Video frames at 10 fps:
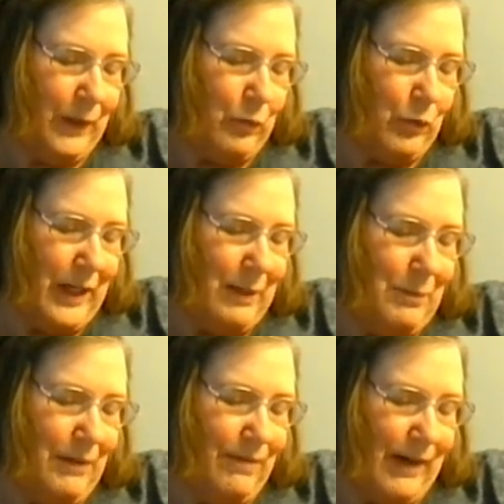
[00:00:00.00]

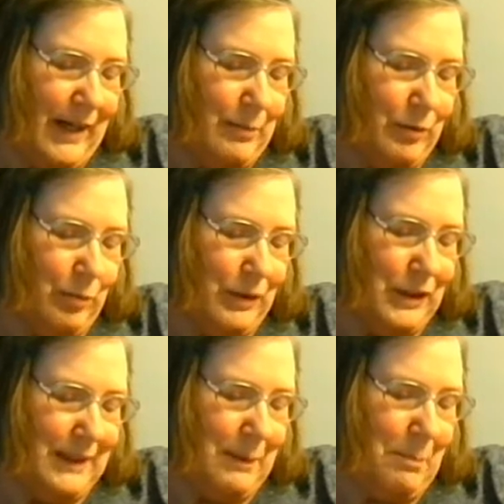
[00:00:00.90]
ramie fiber, which
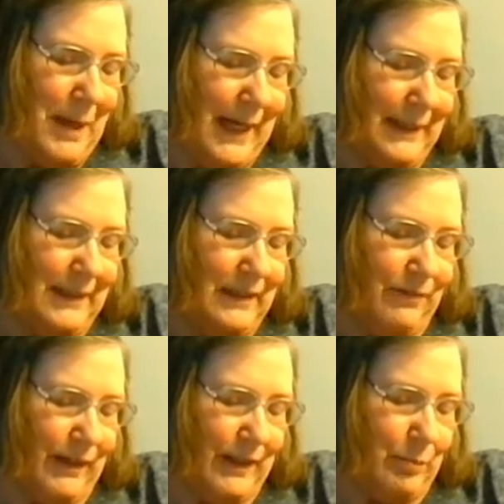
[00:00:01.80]
is a bast
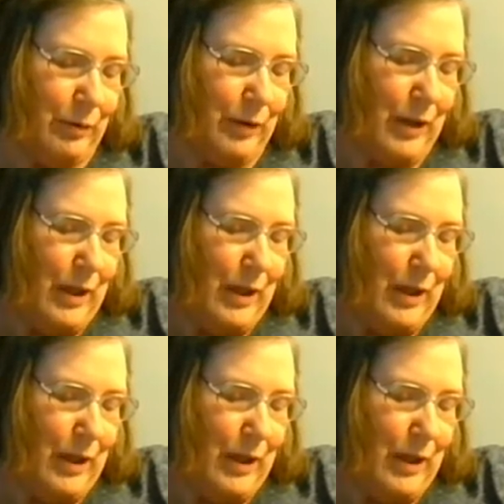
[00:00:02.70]
fiber